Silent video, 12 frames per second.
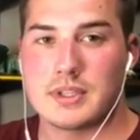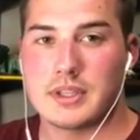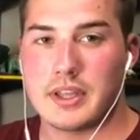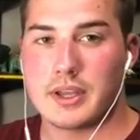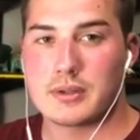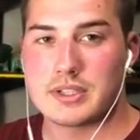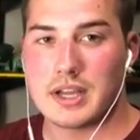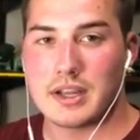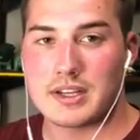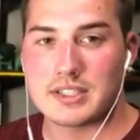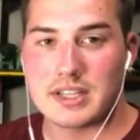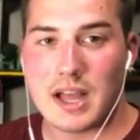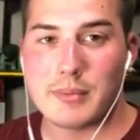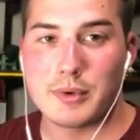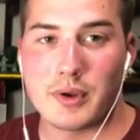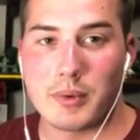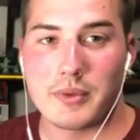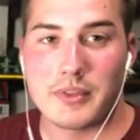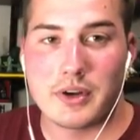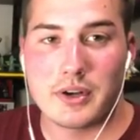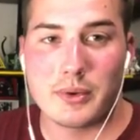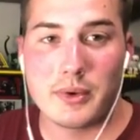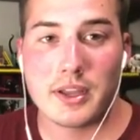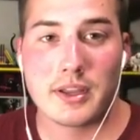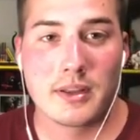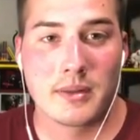Lego's not going to stop doing what they're doing.